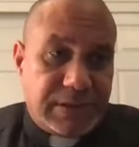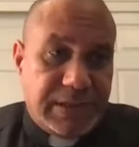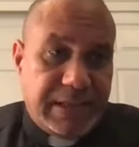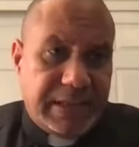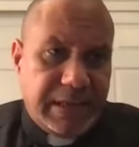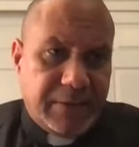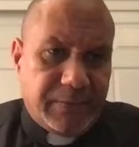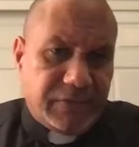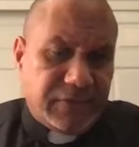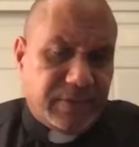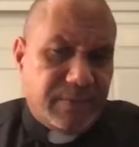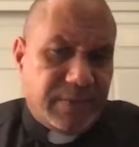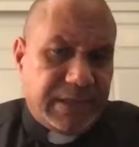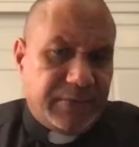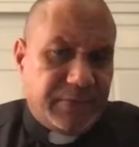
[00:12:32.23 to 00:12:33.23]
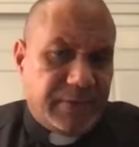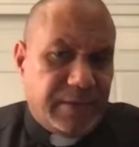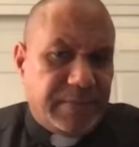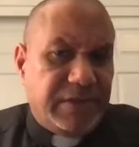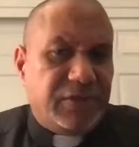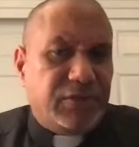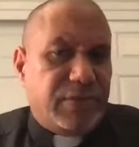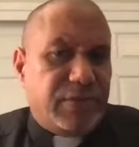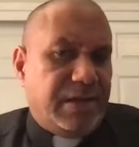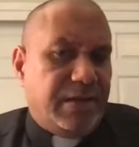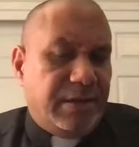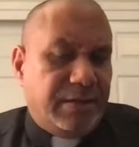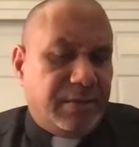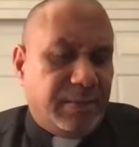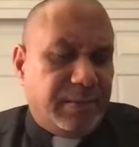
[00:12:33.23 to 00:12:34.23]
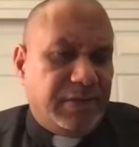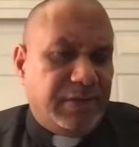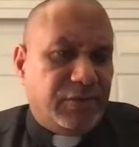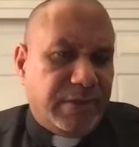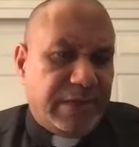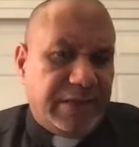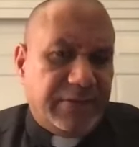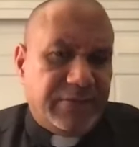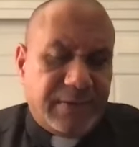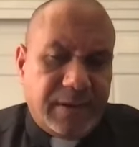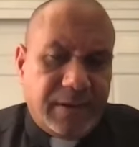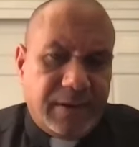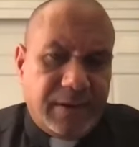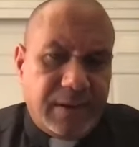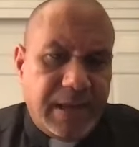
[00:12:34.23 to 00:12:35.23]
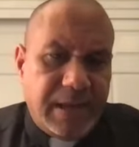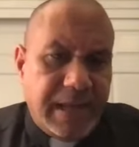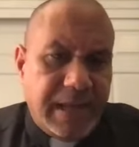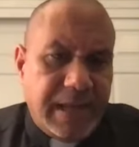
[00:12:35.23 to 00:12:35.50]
They gave us some money for administrative